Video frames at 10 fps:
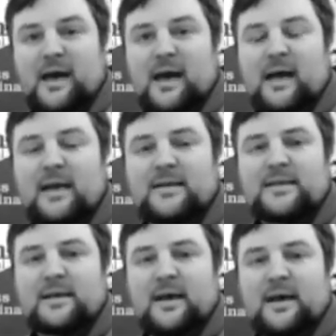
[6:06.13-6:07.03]
And
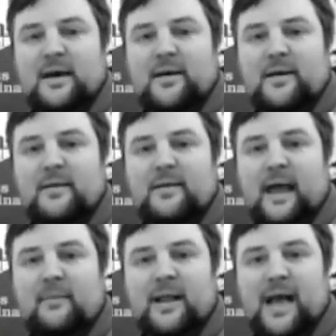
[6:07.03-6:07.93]

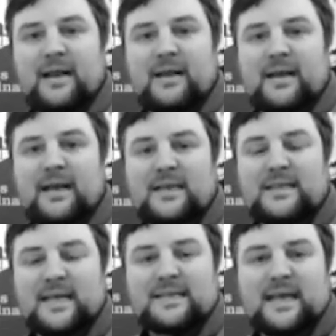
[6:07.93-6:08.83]
that plan, in a
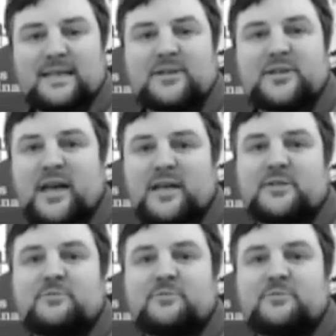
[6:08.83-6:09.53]
sense, hasn't changed.